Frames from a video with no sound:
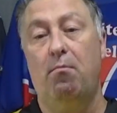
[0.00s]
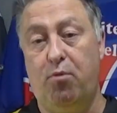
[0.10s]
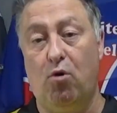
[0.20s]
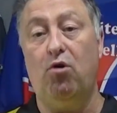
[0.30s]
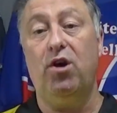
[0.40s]

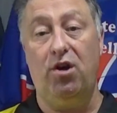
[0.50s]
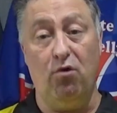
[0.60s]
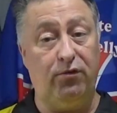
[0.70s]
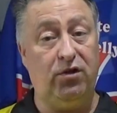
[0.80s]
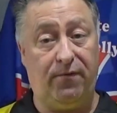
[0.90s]
but
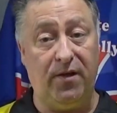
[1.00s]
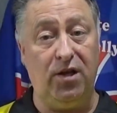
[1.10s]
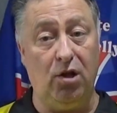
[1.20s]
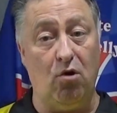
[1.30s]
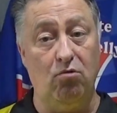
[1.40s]
enough to fill
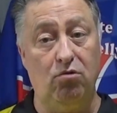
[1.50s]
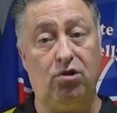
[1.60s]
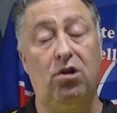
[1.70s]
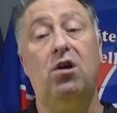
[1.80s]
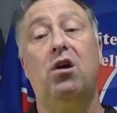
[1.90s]
your
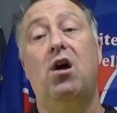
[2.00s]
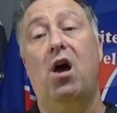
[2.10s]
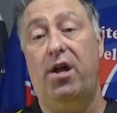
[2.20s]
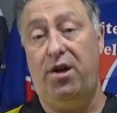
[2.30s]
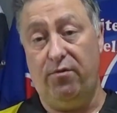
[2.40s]
lungs
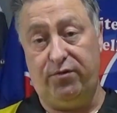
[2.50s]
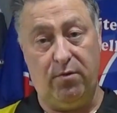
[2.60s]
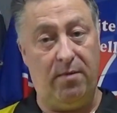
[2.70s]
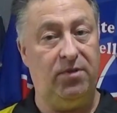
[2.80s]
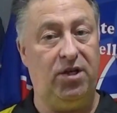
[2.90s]
and enough
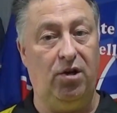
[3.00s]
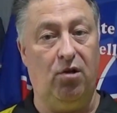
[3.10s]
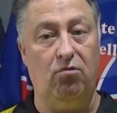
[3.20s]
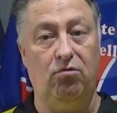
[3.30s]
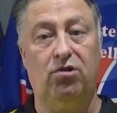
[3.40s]
to empty your
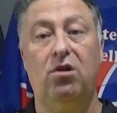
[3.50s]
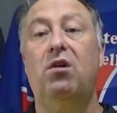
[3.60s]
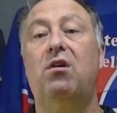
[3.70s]
lungs.